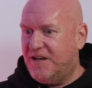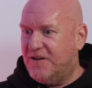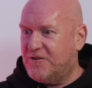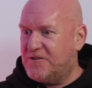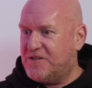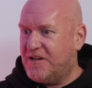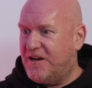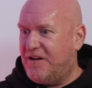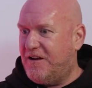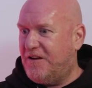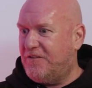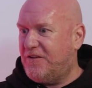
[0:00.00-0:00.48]
know,
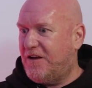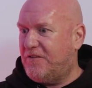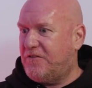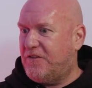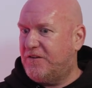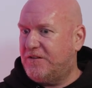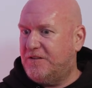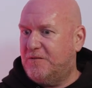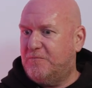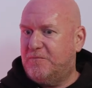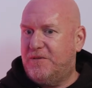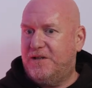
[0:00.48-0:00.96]
so I
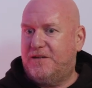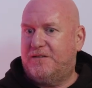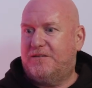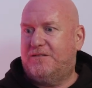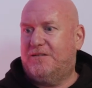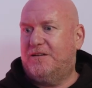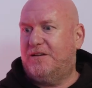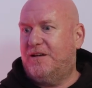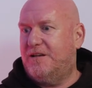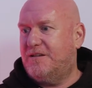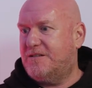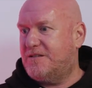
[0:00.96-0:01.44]
think the big
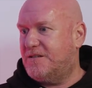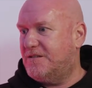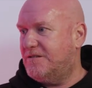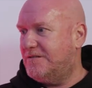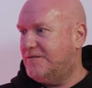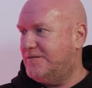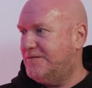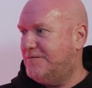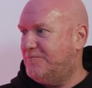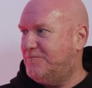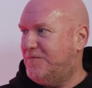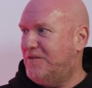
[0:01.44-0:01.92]
thing is,
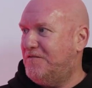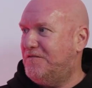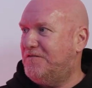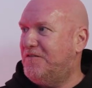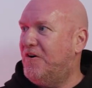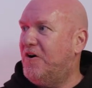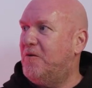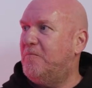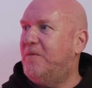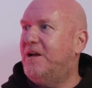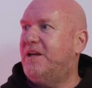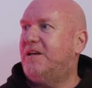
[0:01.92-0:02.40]

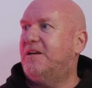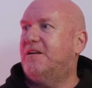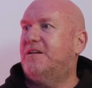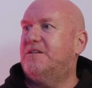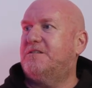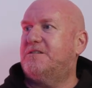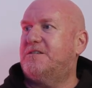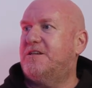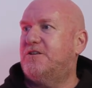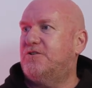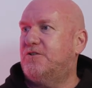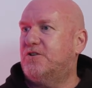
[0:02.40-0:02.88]
before making a
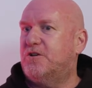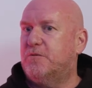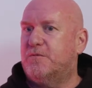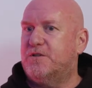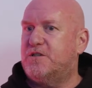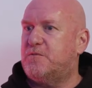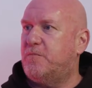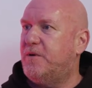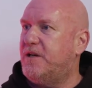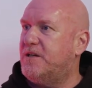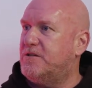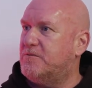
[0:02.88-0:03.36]
decision, come
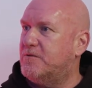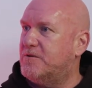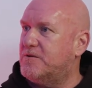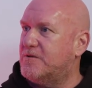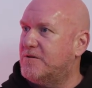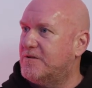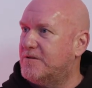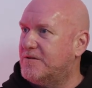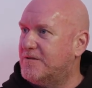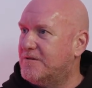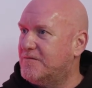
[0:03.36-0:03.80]
and speak to us.